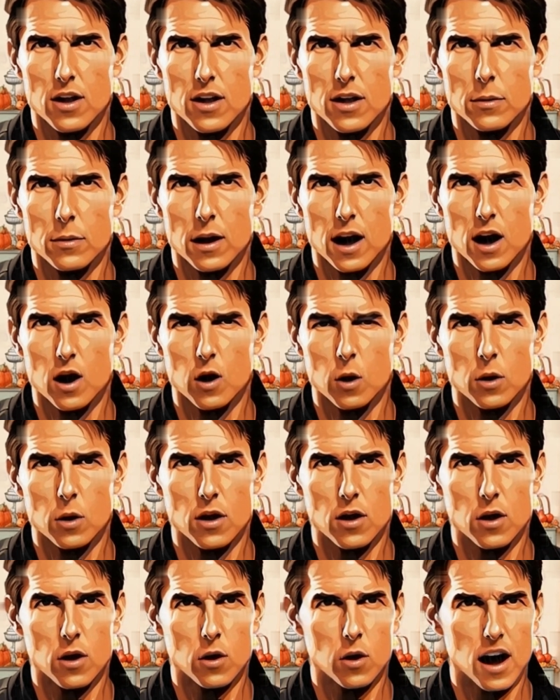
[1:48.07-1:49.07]
to the meadow
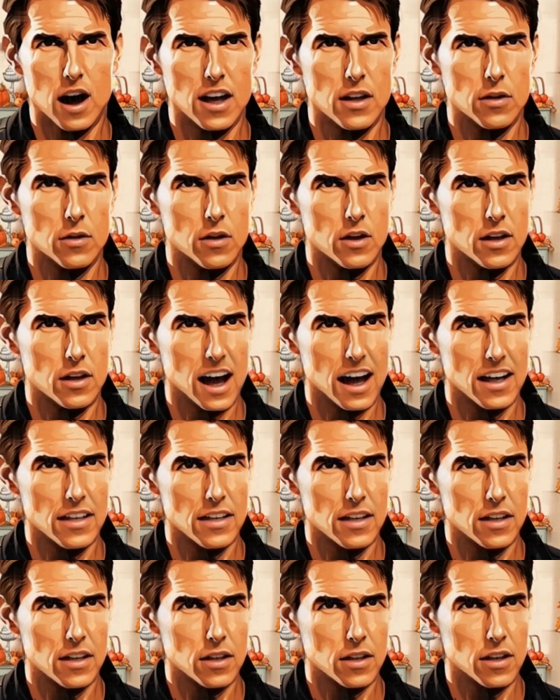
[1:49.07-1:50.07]
with her graceful
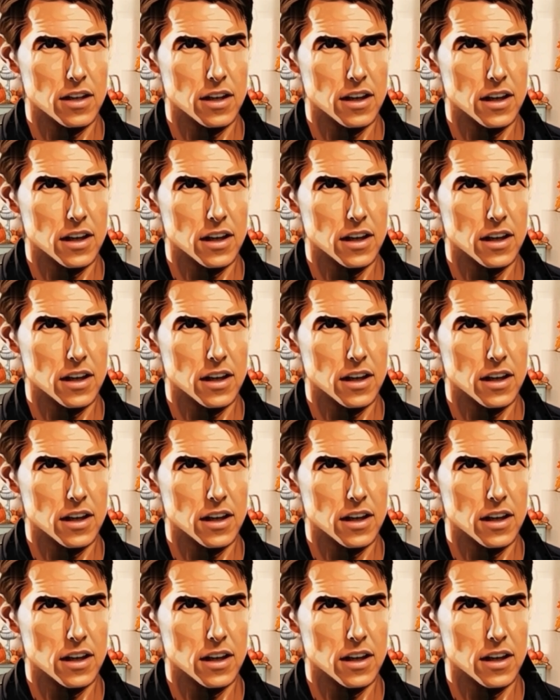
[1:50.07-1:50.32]
dances.